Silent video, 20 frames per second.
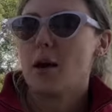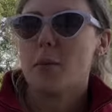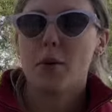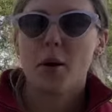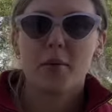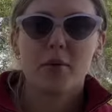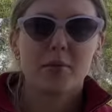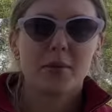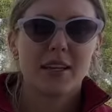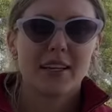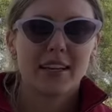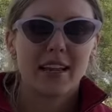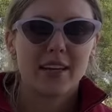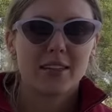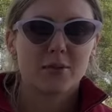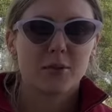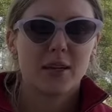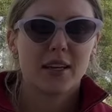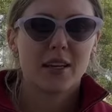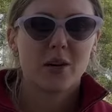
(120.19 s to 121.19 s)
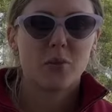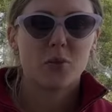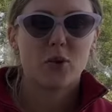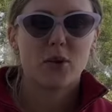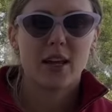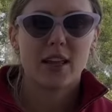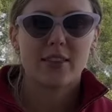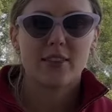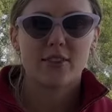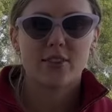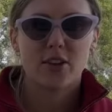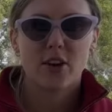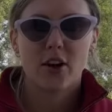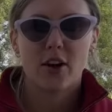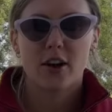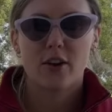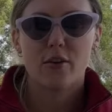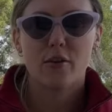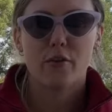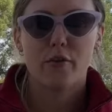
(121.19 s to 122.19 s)
probably next weekend we'll get the
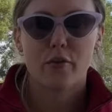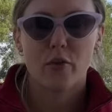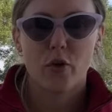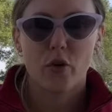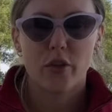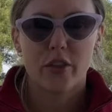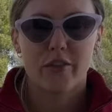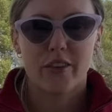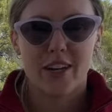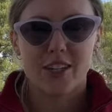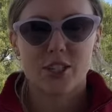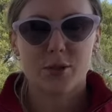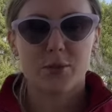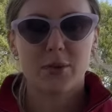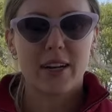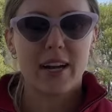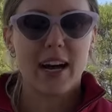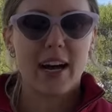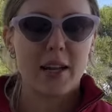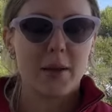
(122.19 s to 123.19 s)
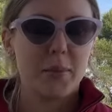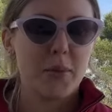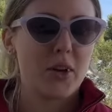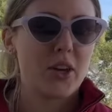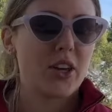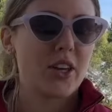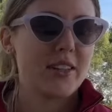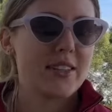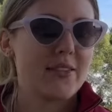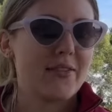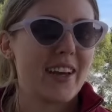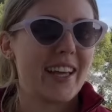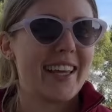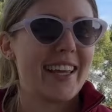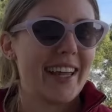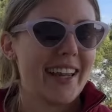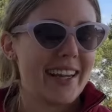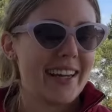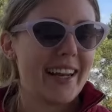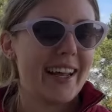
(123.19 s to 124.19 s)
dirt for the vegetable garden, because if I
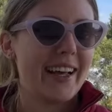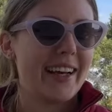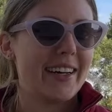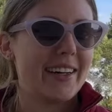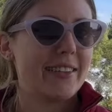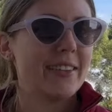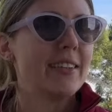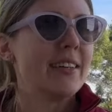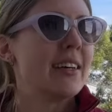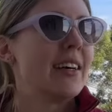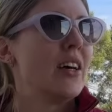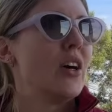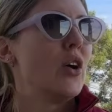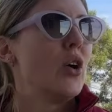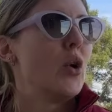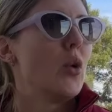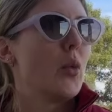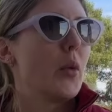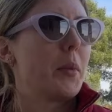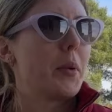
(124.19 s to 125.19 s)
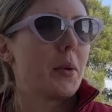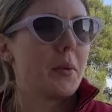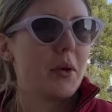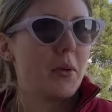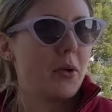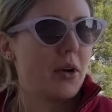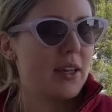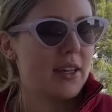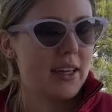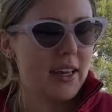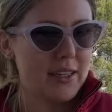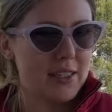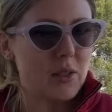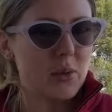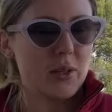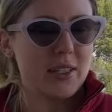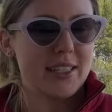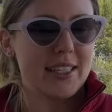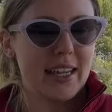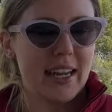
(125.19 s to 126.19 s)
get it now, we probably won't get to
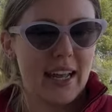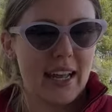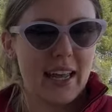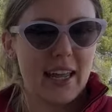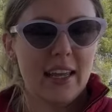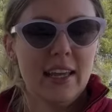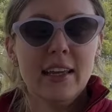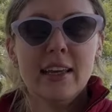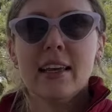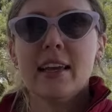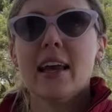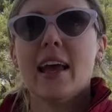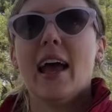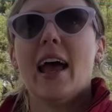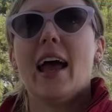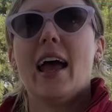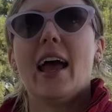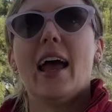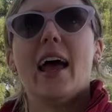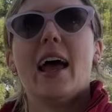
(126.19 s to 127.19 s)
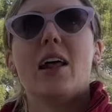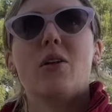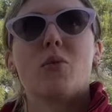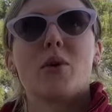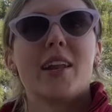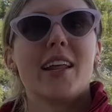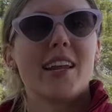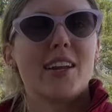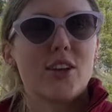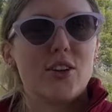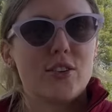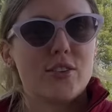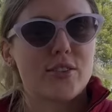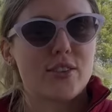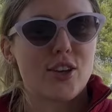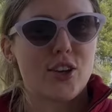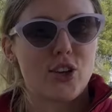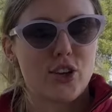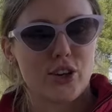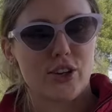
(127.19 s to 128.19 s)
it today, and we need to use
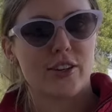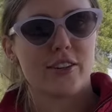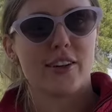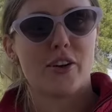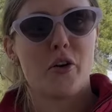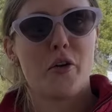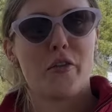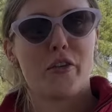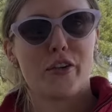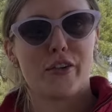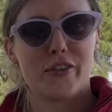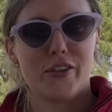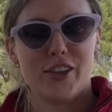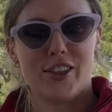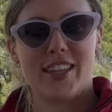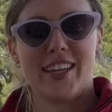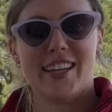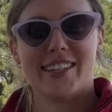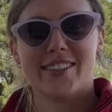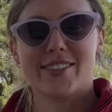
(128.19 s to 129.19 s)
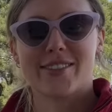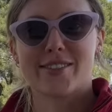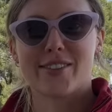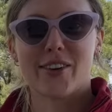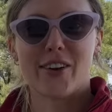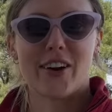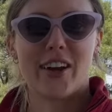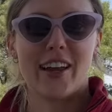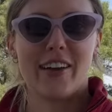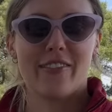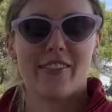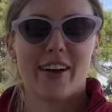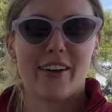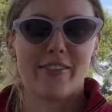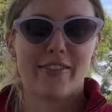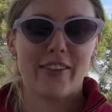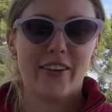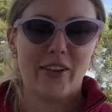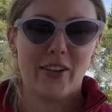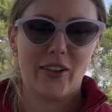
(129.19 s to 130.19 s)
the ute for a few things. So if I
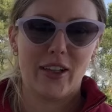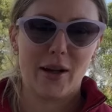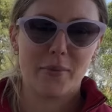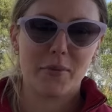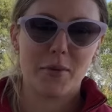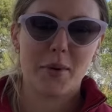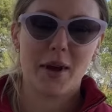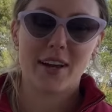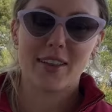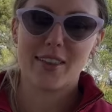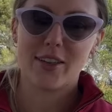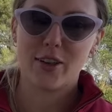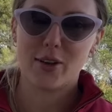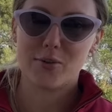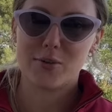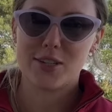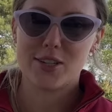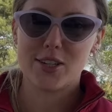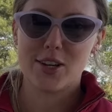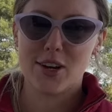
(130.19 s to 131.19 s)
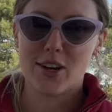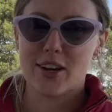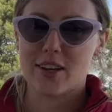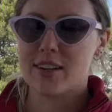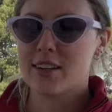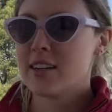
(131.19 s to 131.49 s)
fill up the back of the ute with dirt,